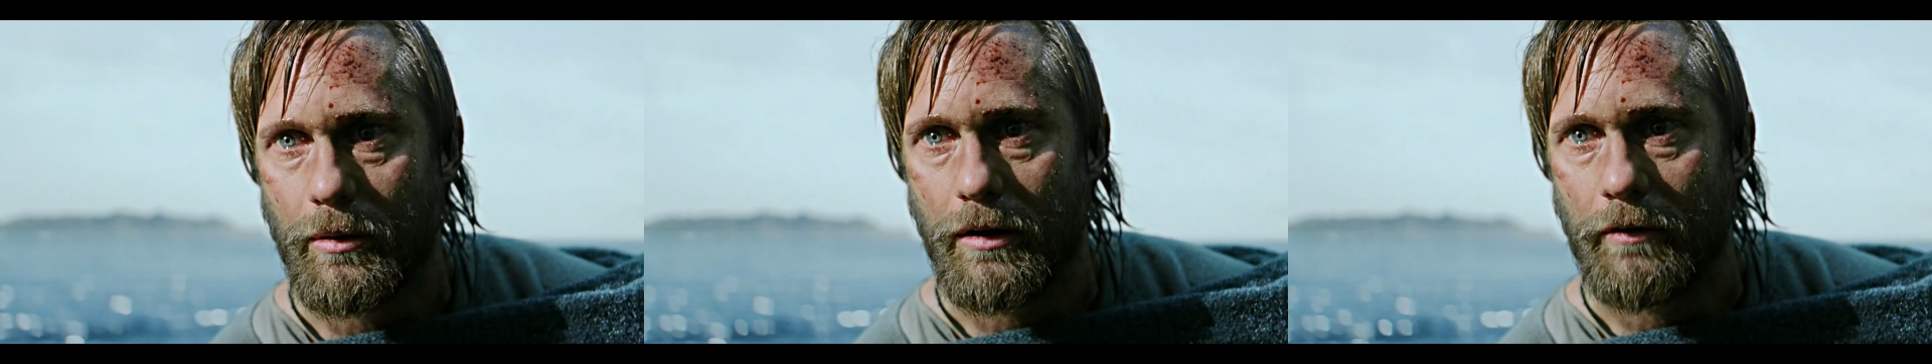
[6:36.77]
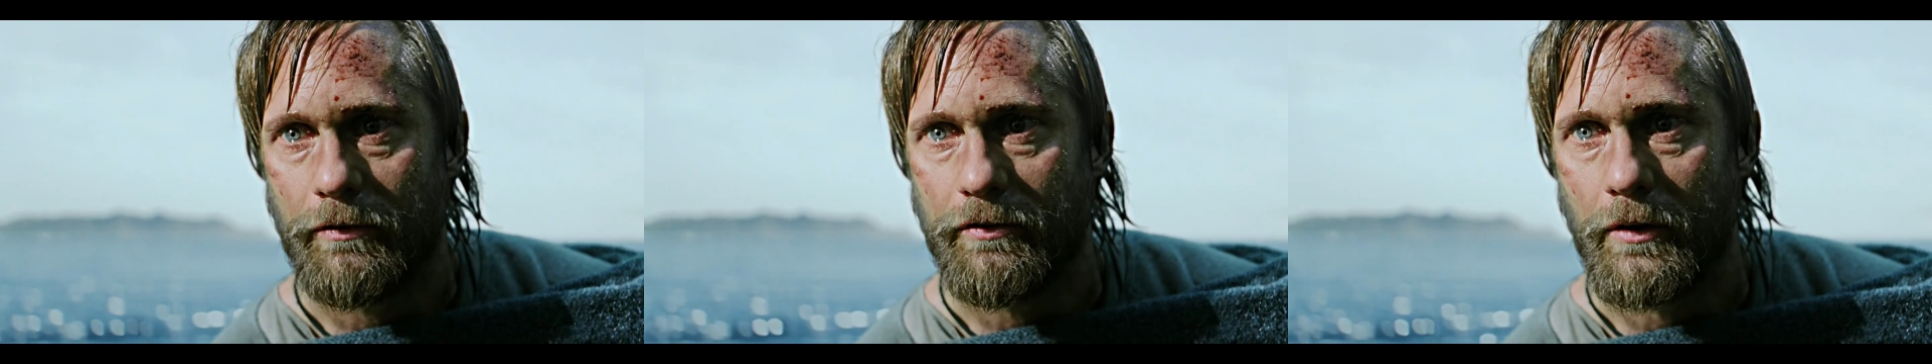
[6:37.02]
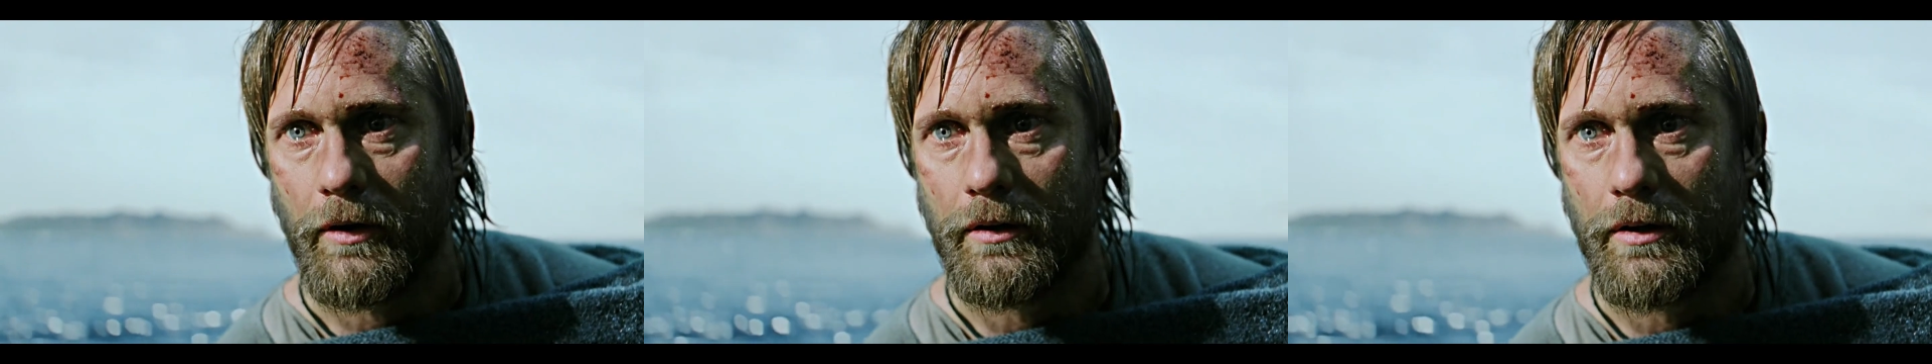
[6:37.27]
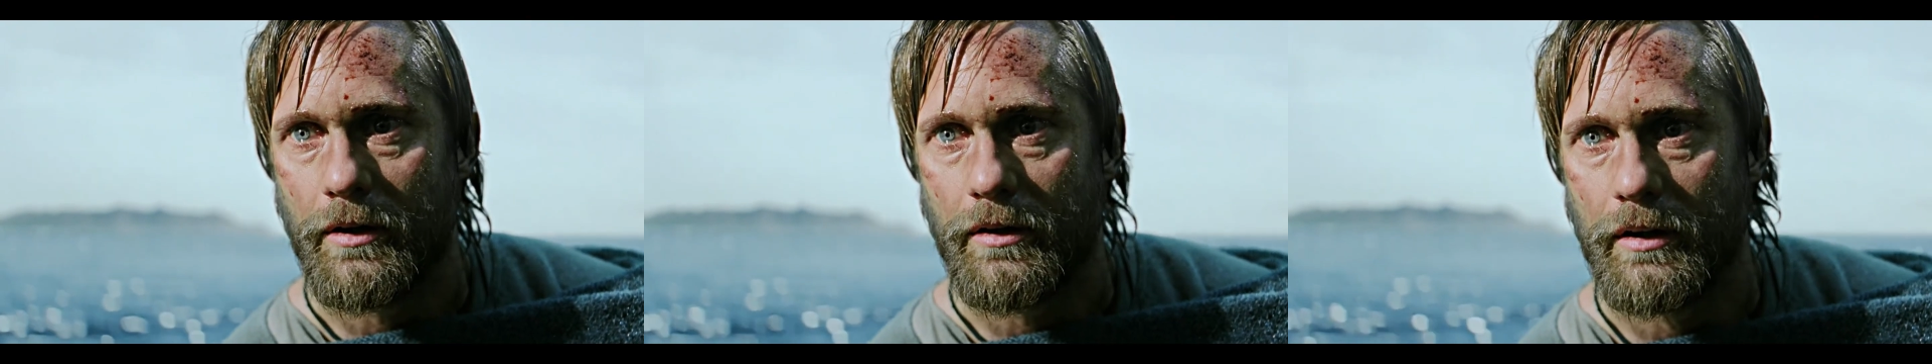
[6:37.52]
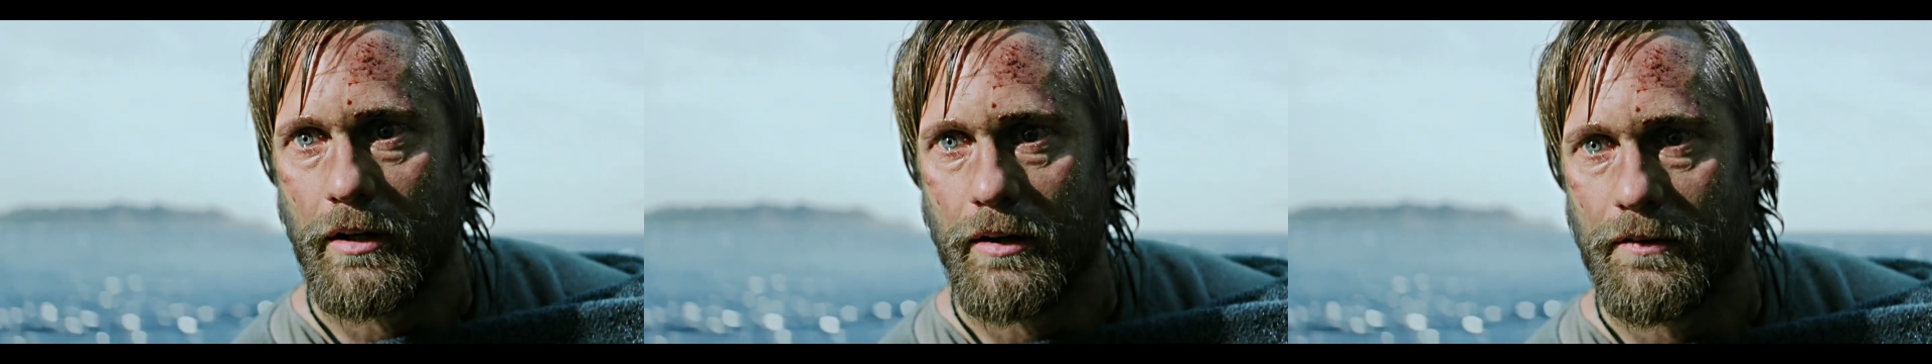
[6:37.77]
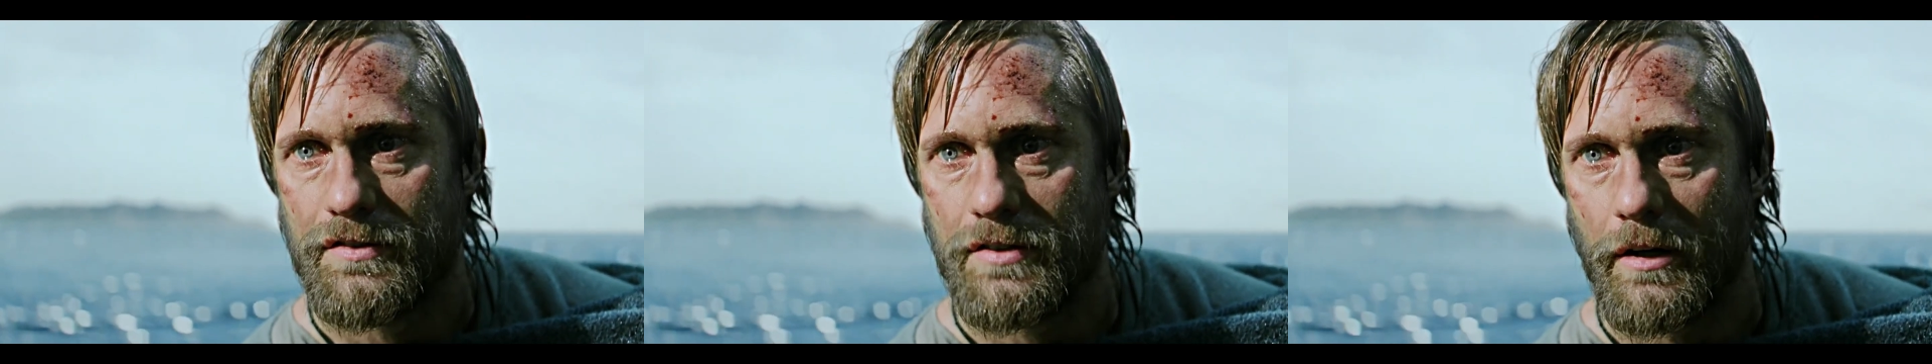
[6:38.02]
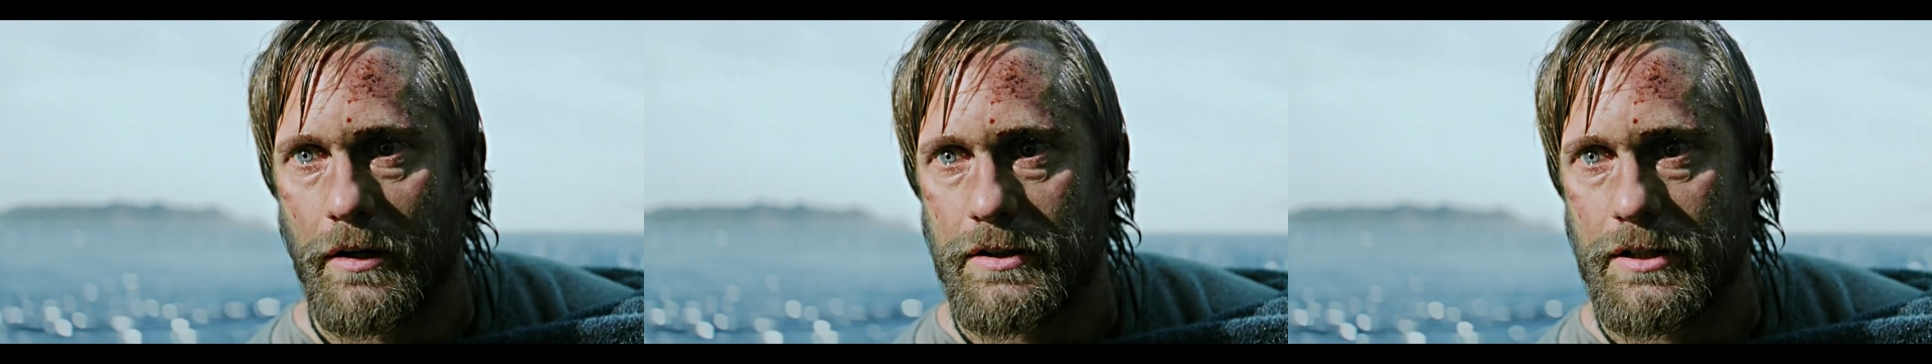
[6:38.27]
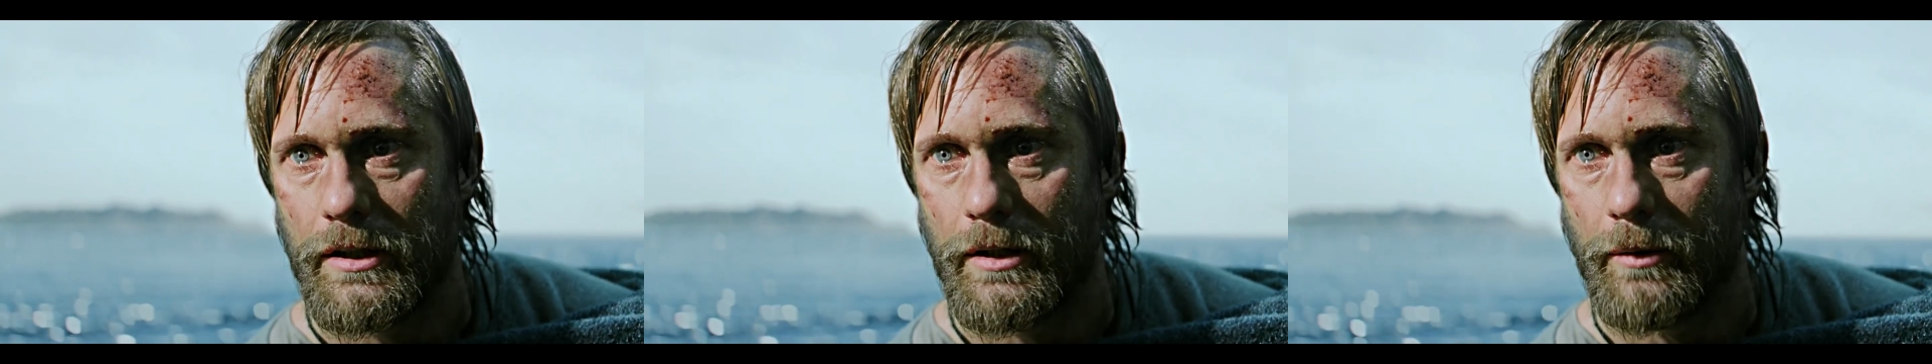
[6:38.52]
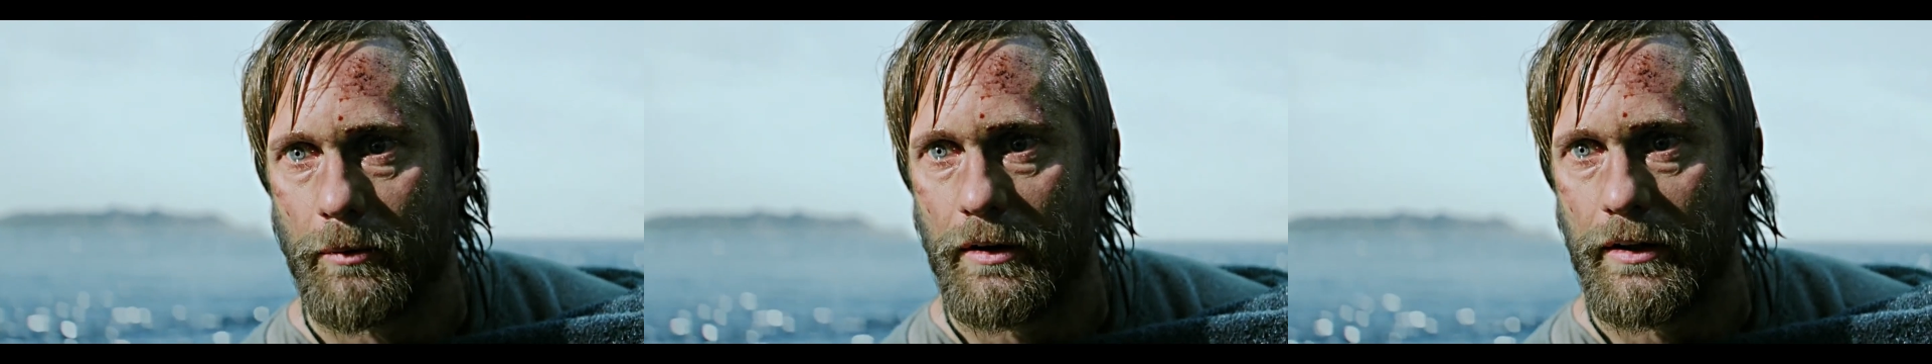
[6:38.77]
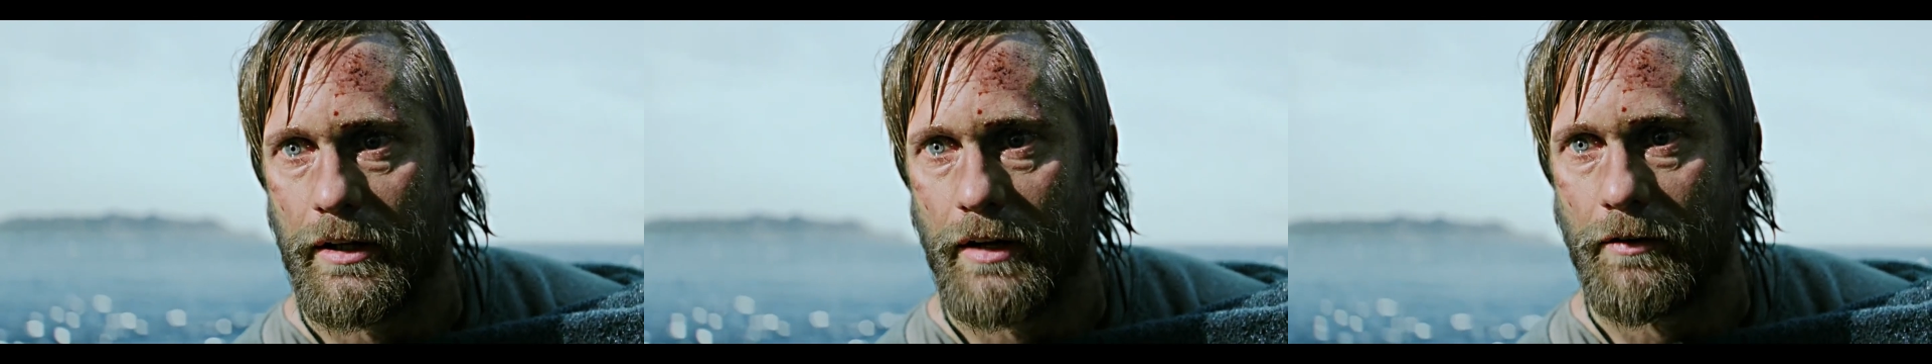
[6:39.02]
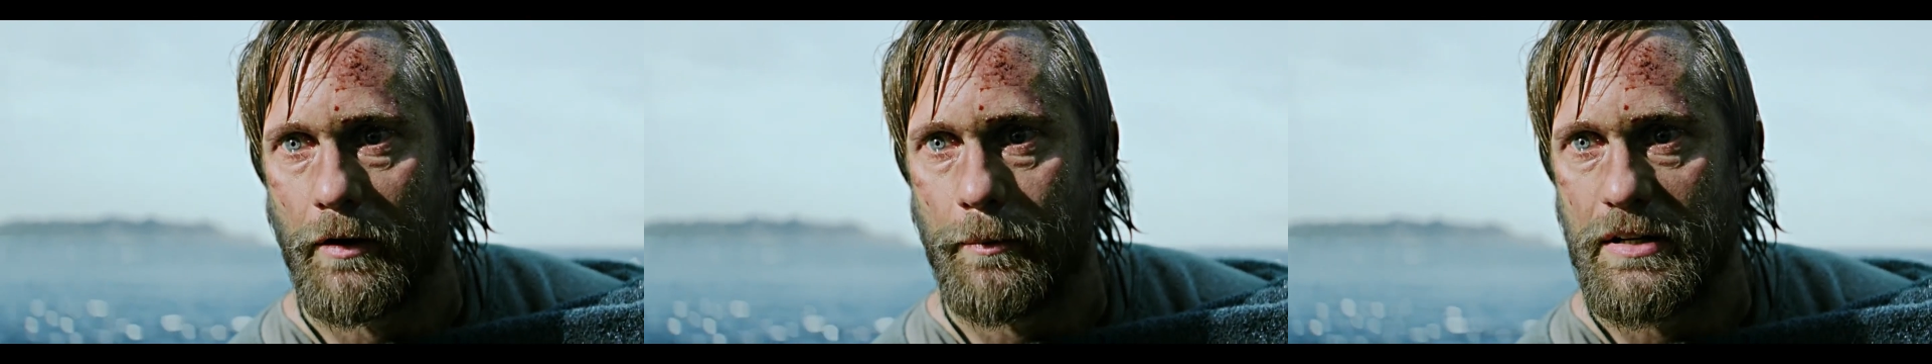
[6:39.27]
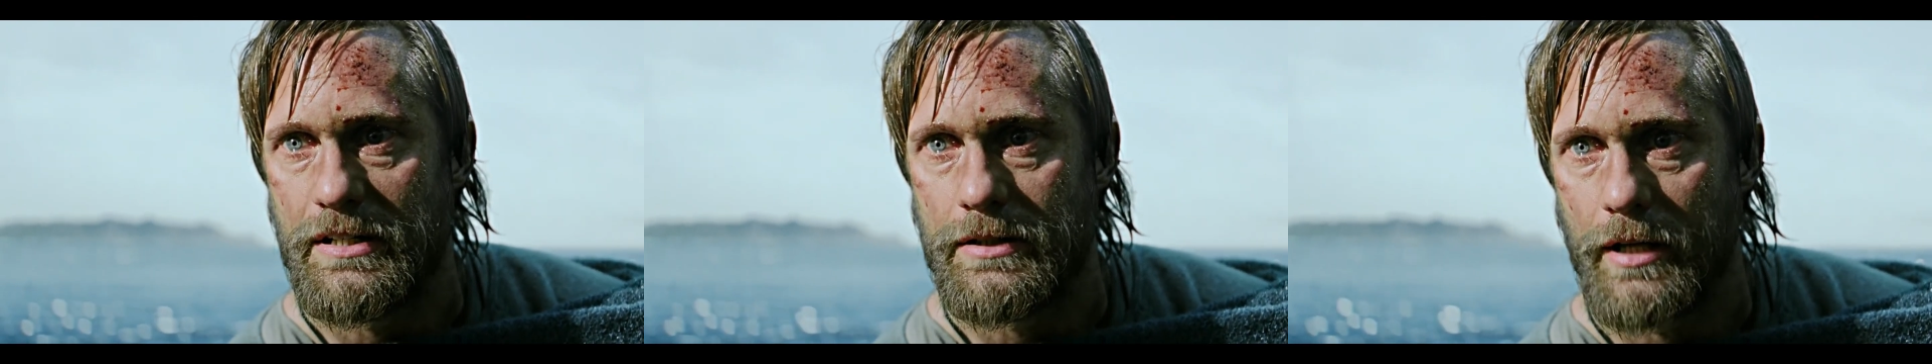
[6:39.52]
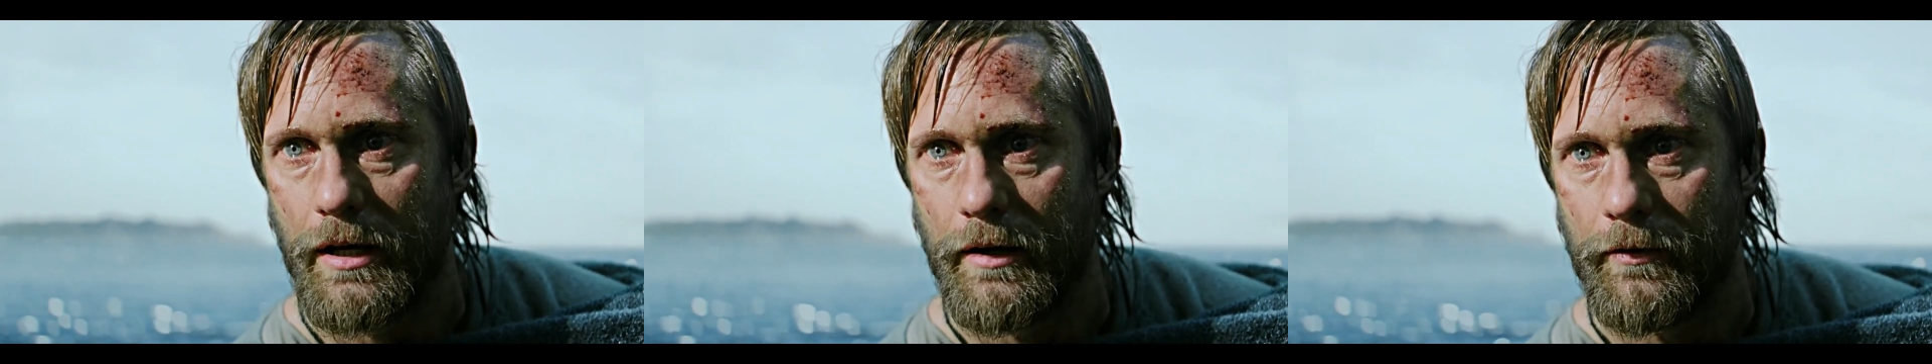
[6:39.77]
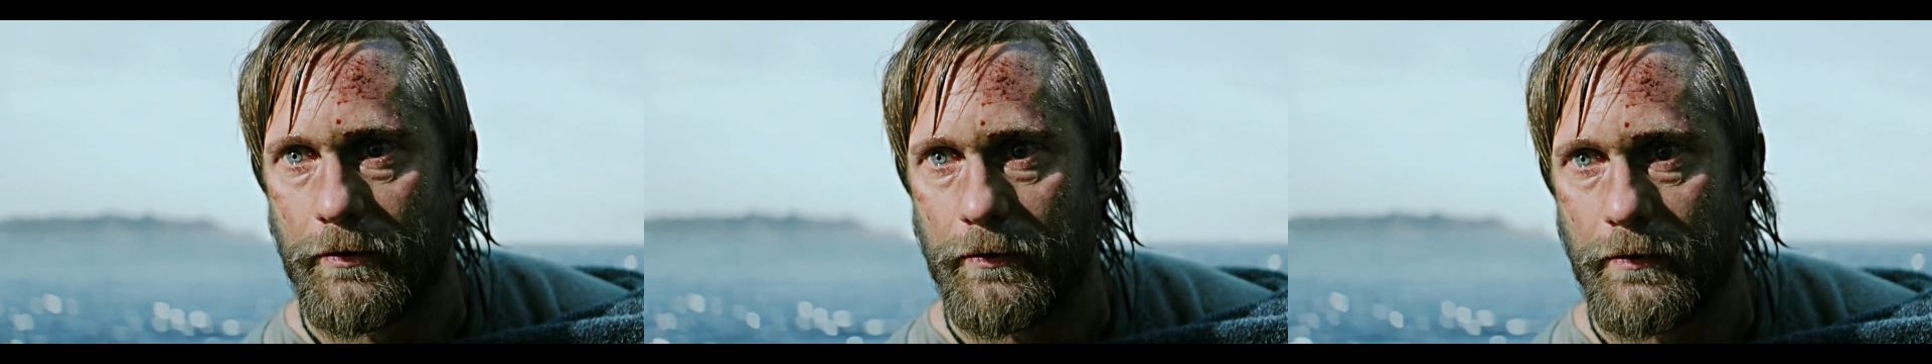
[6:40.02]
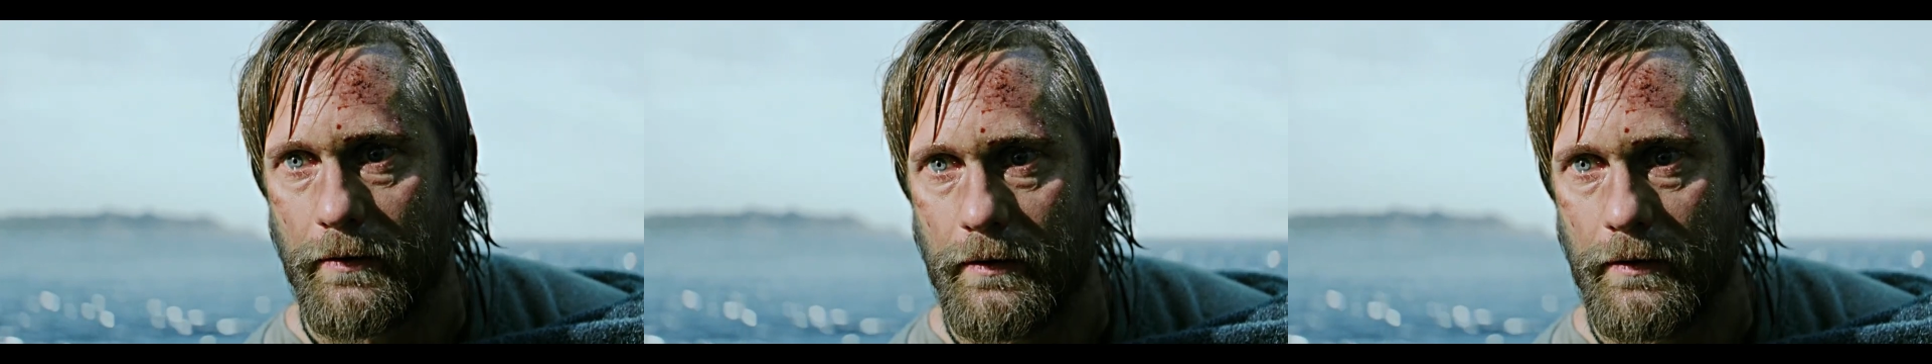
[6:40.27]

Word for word: ascend to 5D and Asgard.